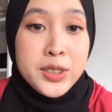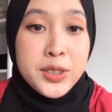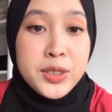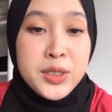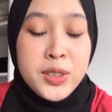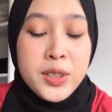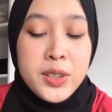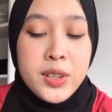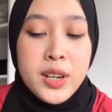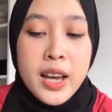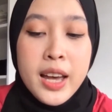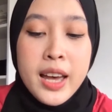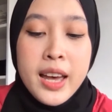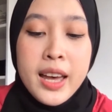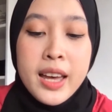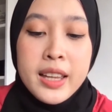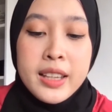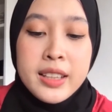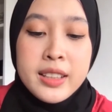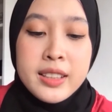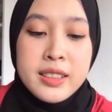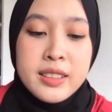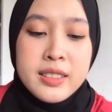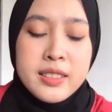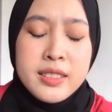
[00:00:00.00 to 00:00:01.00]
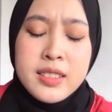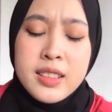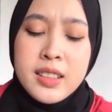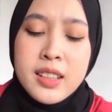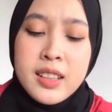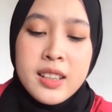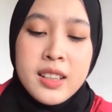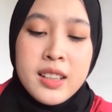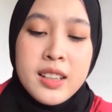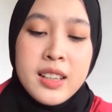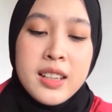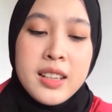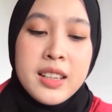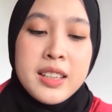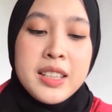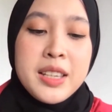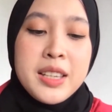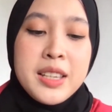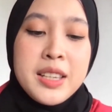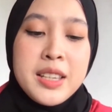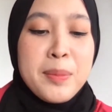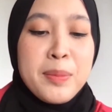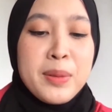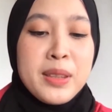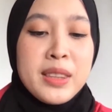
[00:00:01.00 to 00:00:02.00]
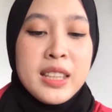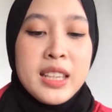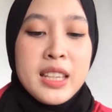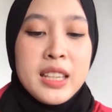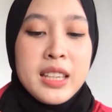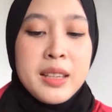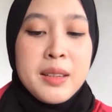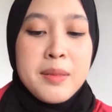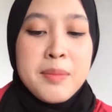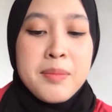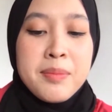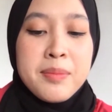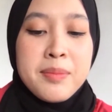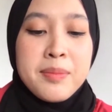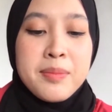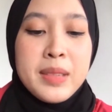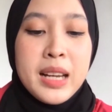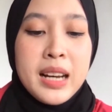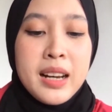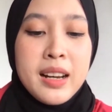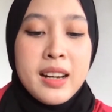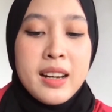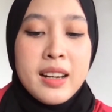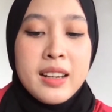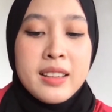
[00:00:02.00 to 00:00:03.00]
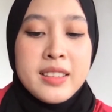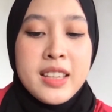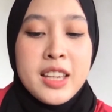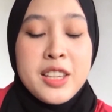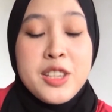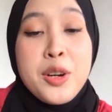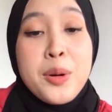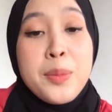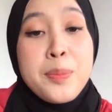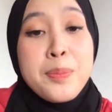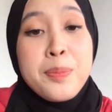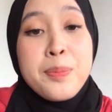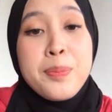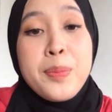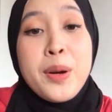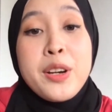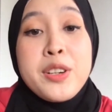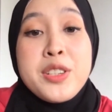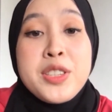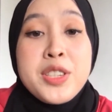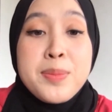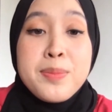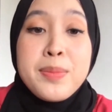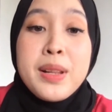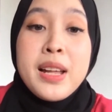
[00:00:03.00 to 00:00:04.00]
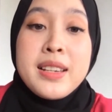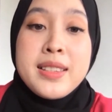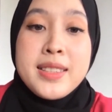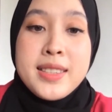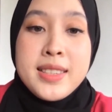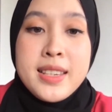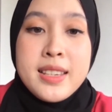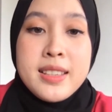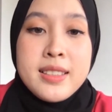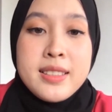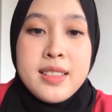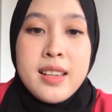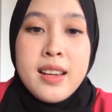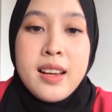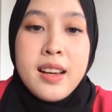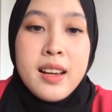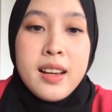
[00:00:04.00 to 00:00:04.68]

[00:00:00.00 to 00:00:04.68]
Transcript: you know, and yang paling penting get your parents' blessings.